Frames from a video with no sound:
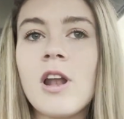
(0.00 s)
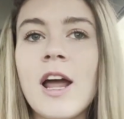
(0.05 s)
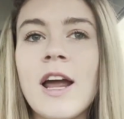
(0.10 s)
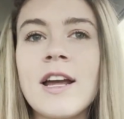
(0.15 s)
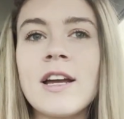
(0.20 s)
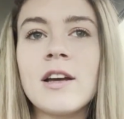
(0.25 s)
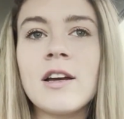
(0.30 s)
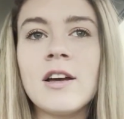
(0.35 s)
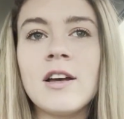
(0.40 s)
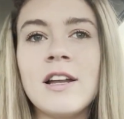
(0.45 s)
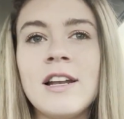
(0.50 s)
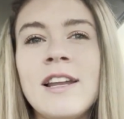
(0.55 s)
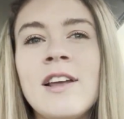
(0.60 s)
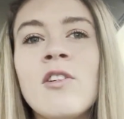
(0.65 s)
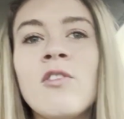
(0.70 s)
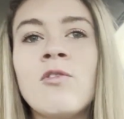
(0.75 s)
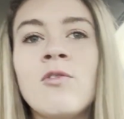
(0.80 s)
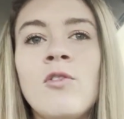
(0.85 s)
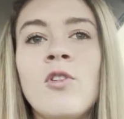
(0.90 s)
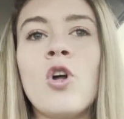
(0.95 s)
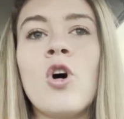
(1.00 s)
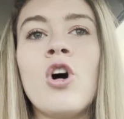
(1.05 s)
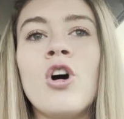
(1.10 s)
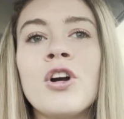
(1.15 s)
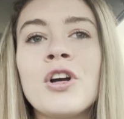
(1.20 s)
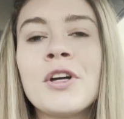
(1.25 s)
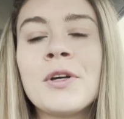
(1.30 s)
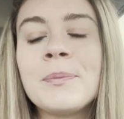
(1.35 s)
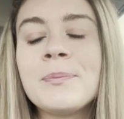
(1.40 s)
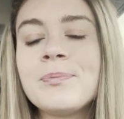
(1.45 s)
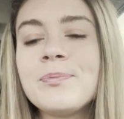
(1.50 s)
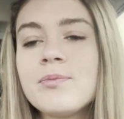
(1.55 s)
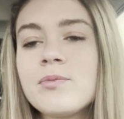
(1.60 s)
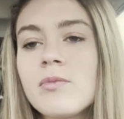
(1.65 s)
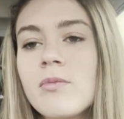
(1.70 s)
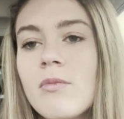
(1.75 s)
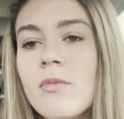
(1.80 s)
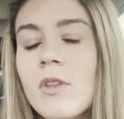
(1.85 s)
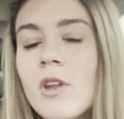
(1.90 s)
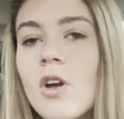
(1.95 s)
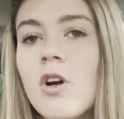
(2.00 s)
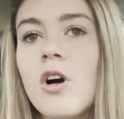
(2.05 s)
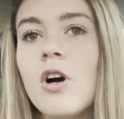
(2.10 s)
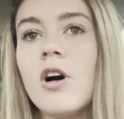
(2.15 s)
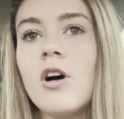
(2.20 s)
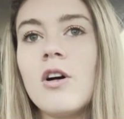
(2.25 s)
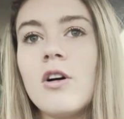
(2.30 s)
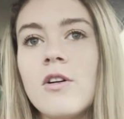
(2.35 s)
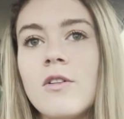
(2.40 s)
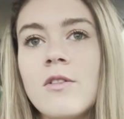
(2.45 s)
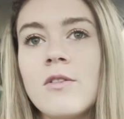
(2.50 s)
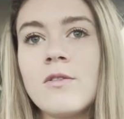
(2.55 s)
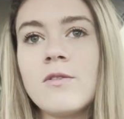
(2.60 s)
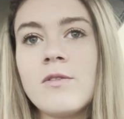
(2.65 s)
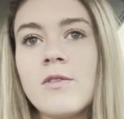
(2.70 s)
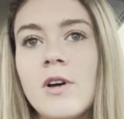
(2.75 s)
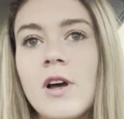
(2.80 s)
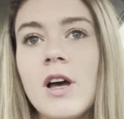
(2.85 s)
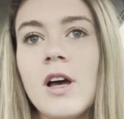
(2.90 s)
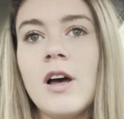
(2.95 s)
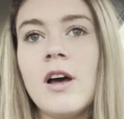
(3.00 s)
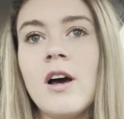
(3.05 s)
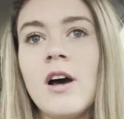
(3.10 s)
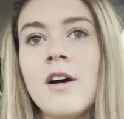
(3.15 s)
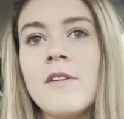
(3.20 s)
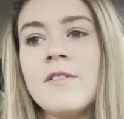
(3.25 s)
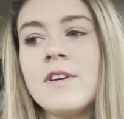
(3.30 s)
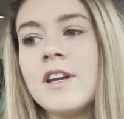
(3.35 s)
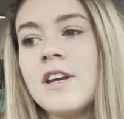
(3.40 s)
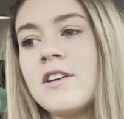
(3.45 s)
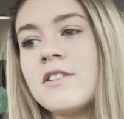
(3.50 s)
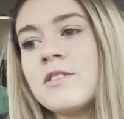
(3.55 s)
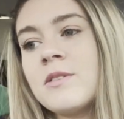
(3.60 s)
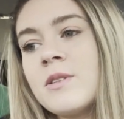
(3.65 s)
like a little vlog of our video.